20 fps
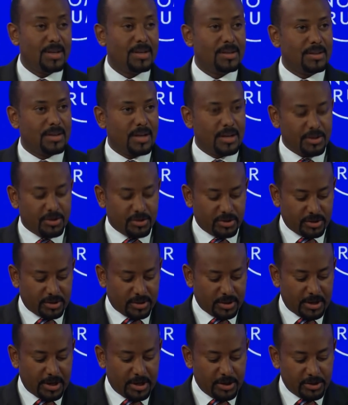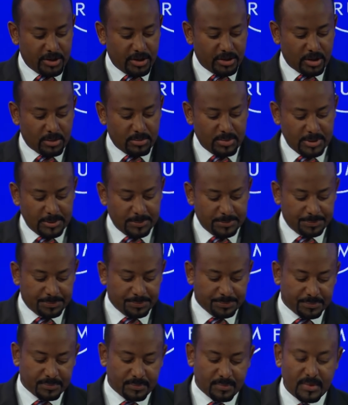ladies and gentlemen,
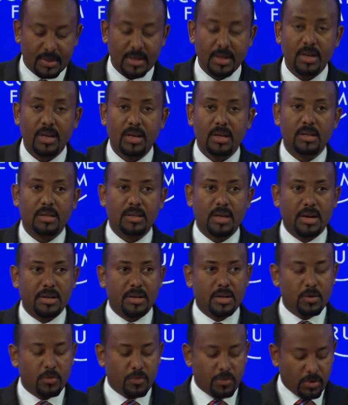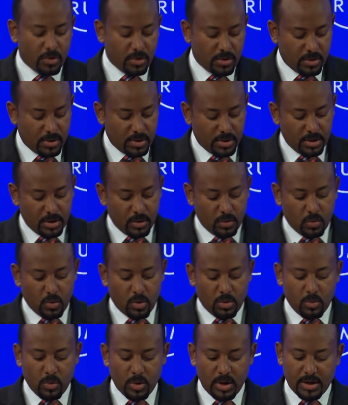thank you for the
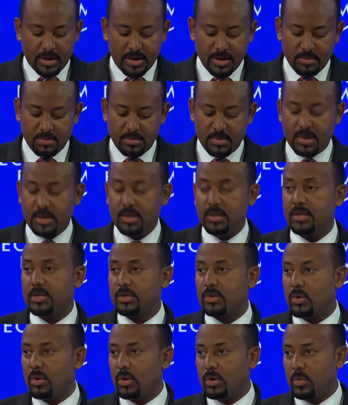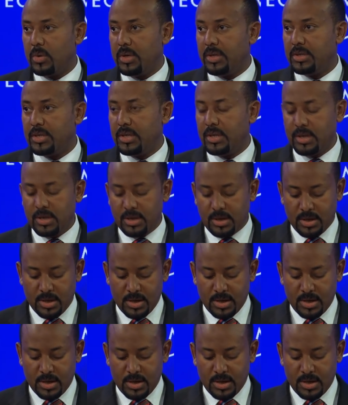warm welcome in this cold winter.